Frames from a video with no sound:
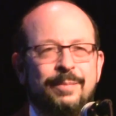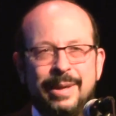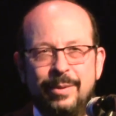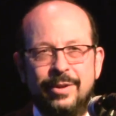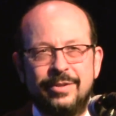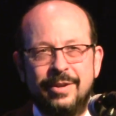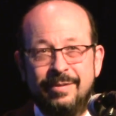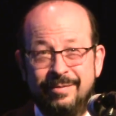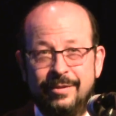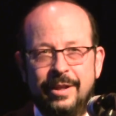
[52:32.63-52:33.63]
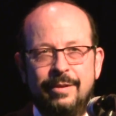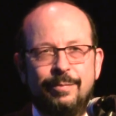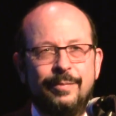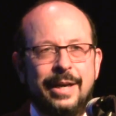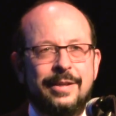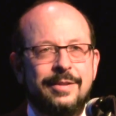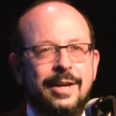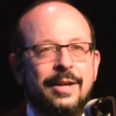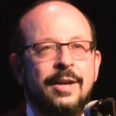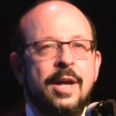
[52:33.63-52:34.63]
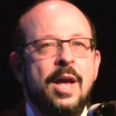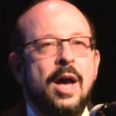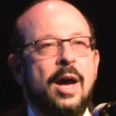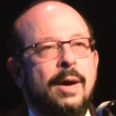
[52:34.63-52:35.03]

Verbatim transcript: Maybe there's a link back to that.